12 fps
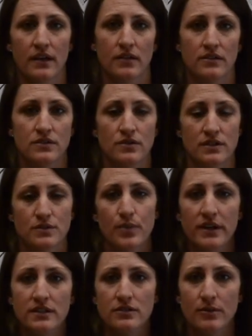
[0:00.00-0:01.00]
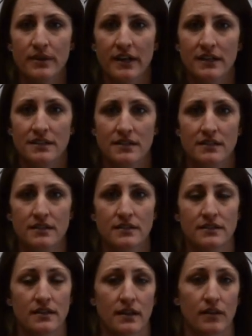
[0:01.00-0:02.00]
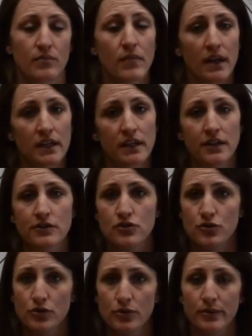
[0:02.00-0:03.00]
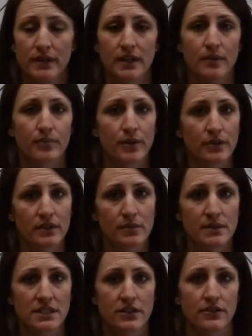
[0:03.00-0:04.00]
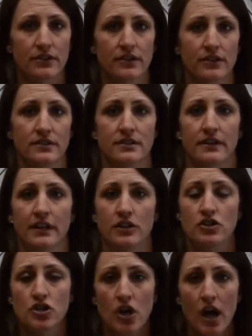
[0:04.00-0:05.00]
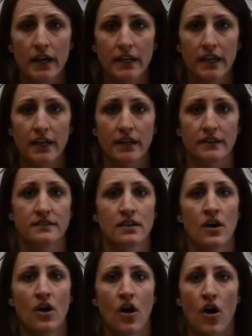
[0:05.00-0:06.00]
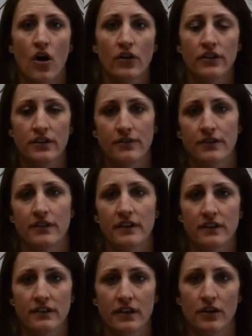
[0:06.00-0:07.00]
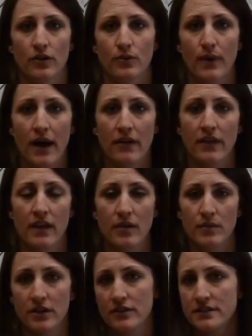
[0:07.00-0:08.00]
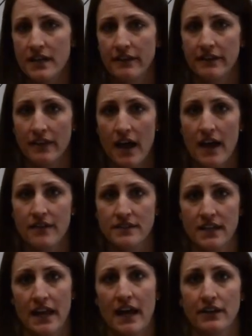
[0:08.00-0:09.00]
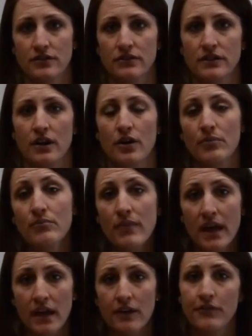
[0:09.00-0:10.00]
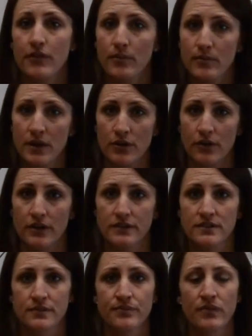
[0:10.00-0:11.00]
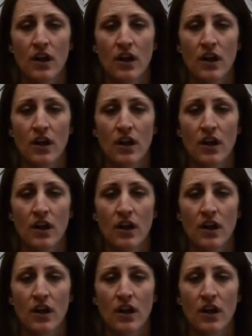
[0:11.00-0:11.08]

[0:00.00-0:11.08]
get students brainstorming ideas like money, jewelry, building materials, electronics, all the different things that are around them in our daily lives that actually are made from minerals.